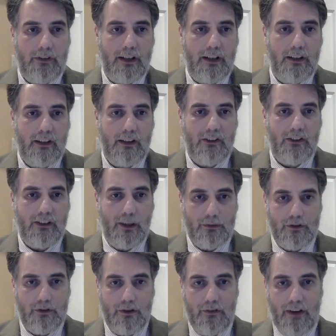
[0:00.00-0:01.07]
his
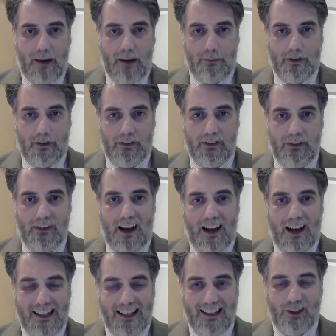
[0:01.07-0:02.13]
conception of happiness is
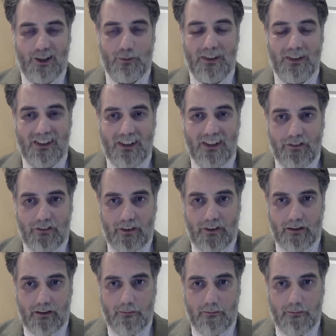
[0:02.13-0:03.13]
highly specific.